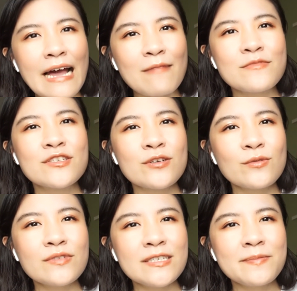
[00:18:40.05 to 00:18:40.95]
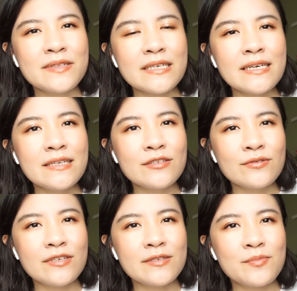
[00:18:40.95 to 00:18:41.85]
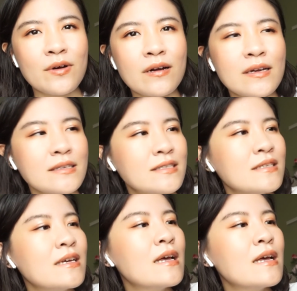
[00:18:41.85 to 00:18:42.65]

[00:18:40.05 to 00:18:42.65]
I'm so deeply into this product,